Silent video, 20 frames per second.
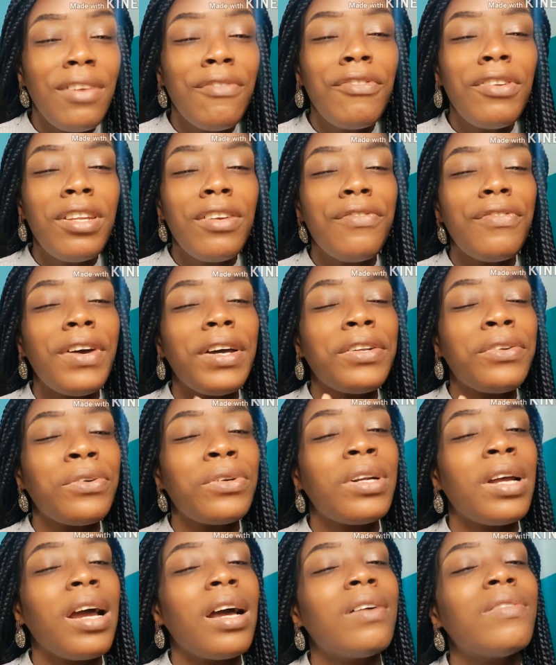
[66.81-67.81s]
Even if I
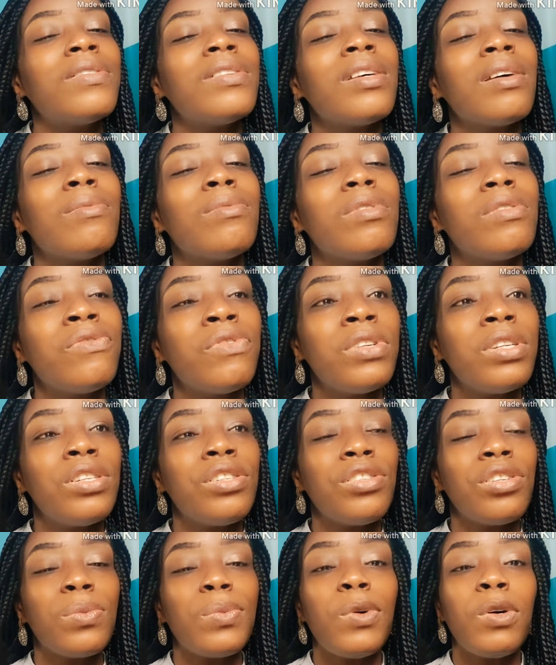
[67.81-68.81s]
don't have time to
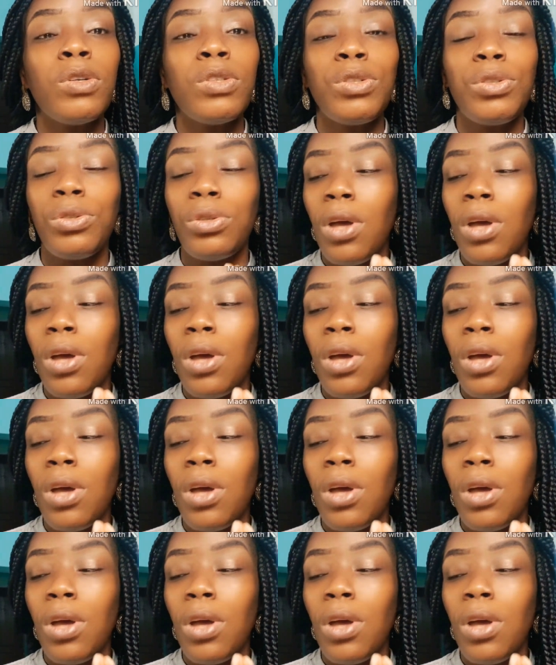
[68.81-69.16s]
finish up or